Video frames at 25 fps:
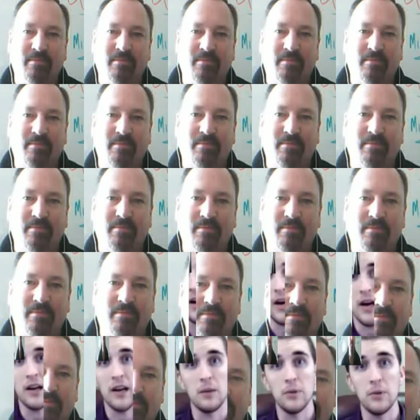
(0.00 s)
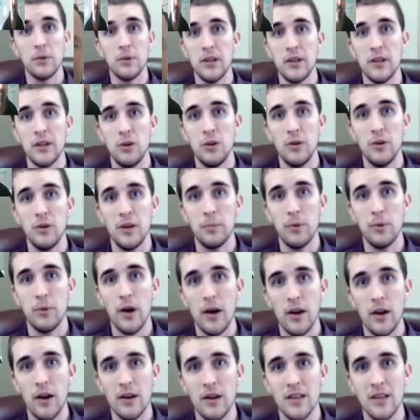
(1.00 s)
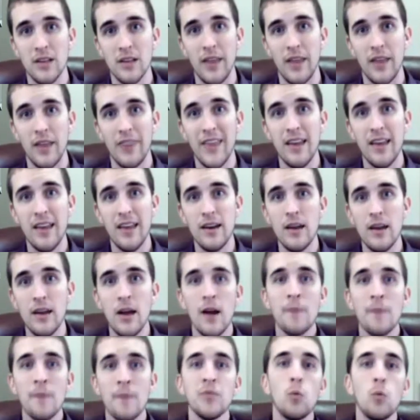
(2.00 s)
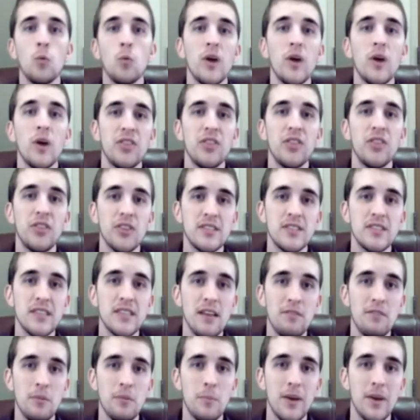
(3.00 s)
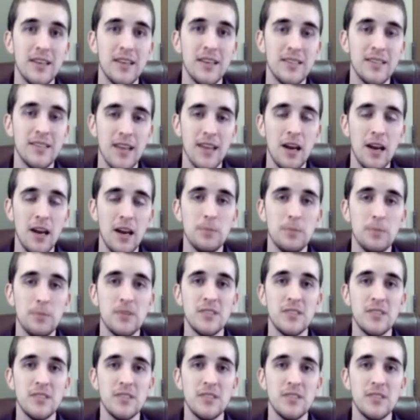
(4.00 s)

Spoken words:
for you, and you've got a completely unique product. And then with the 7-minute setup